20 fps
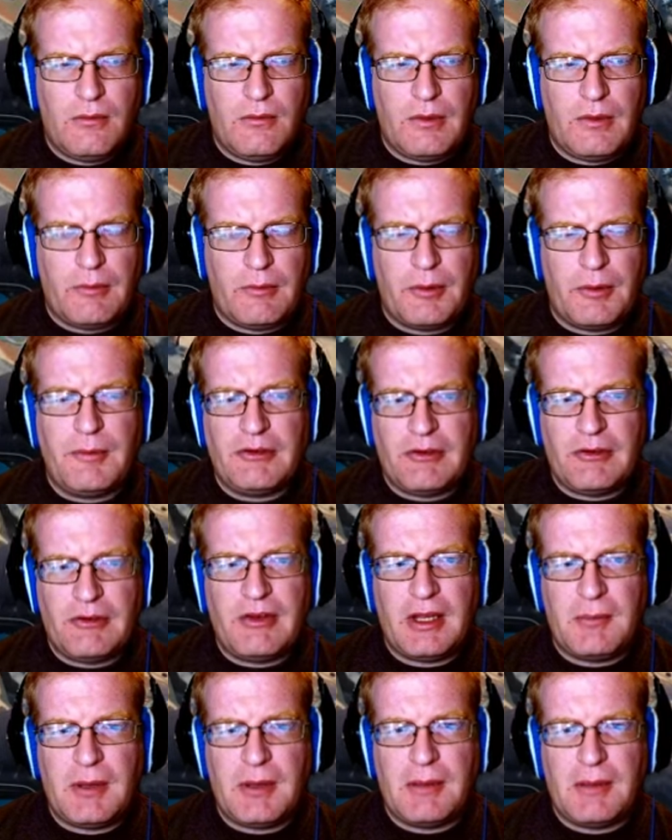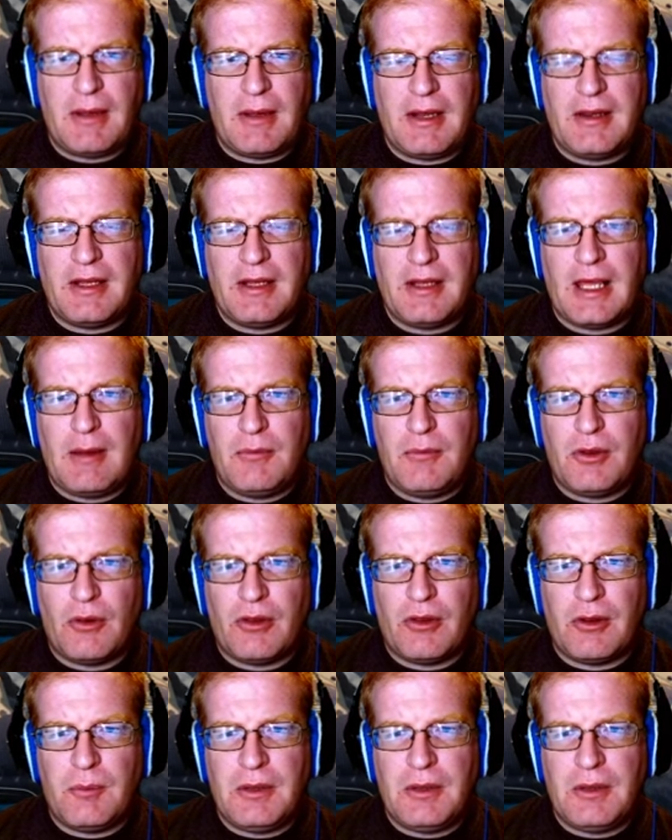we have pretty much everything being made in the game. The
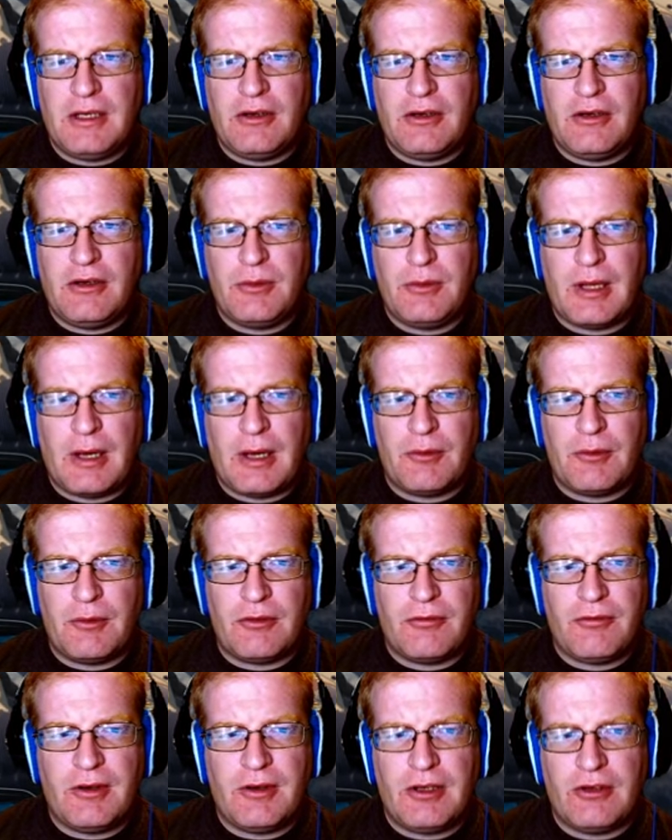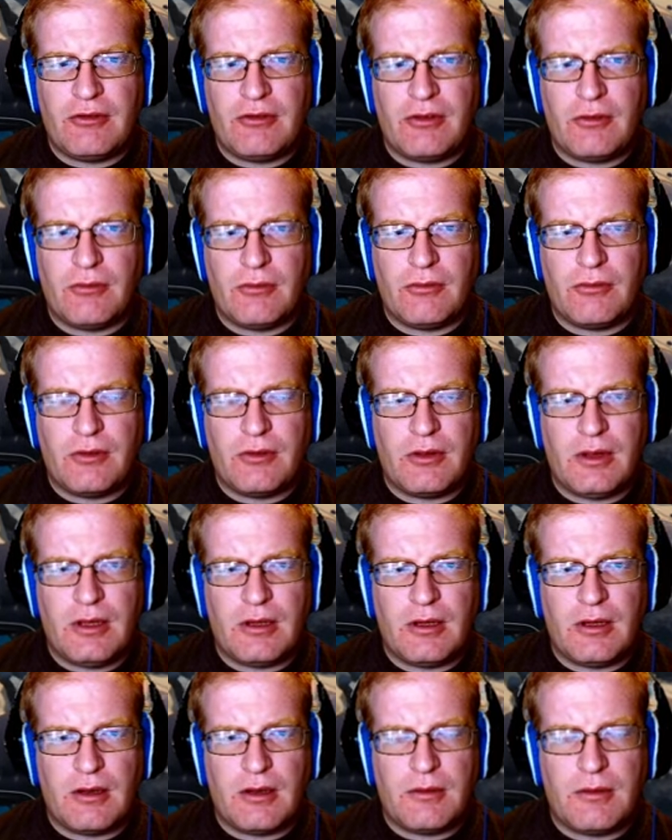only thing we need to do now is finish the
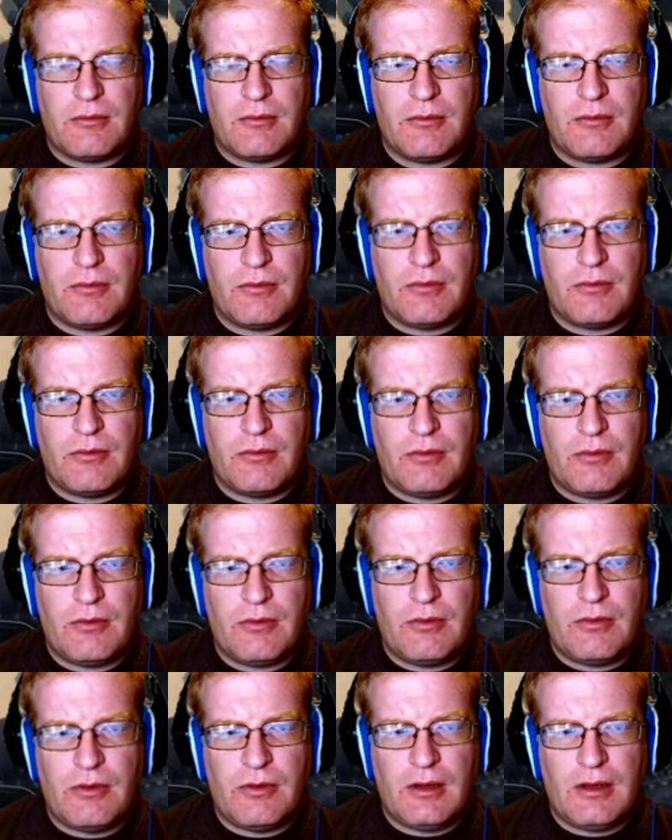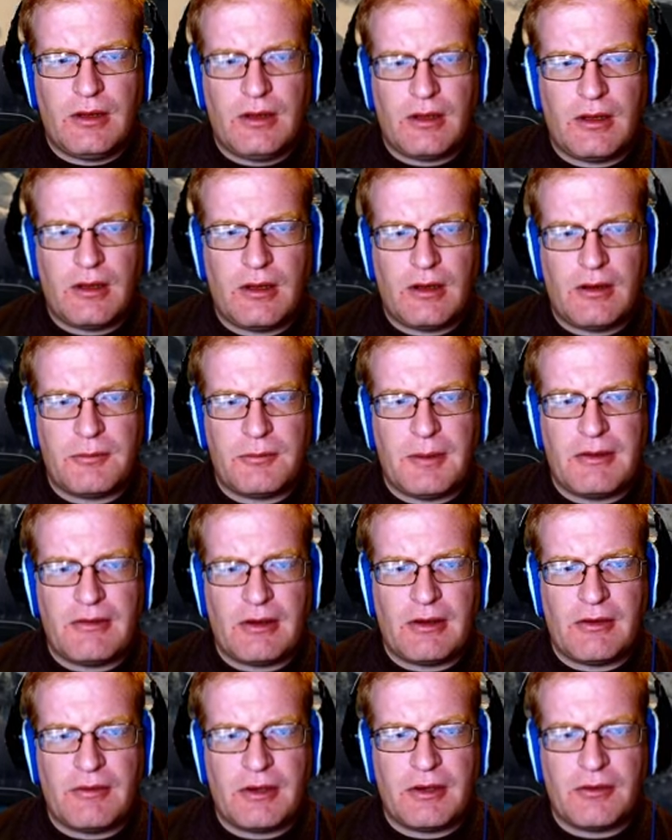the uh, the uh, space
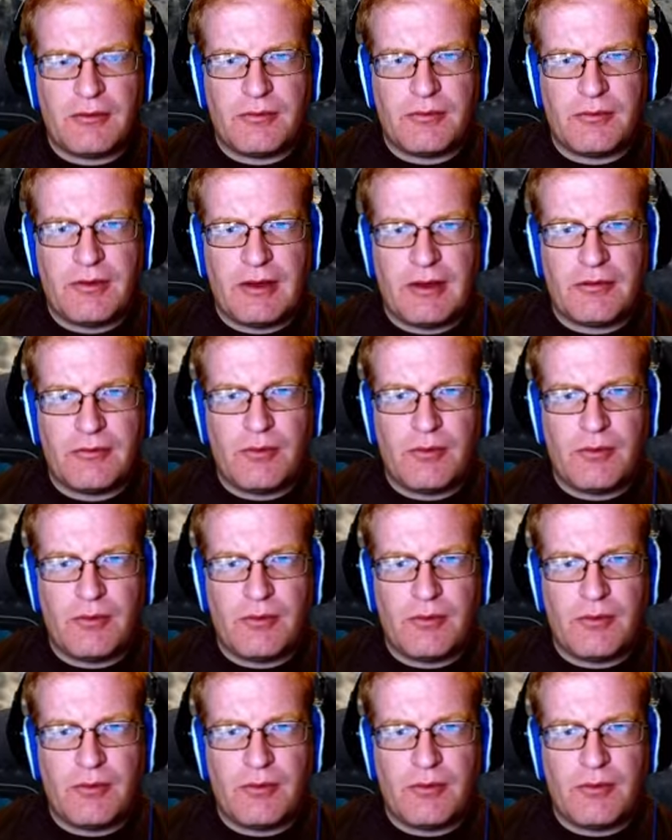elevator phase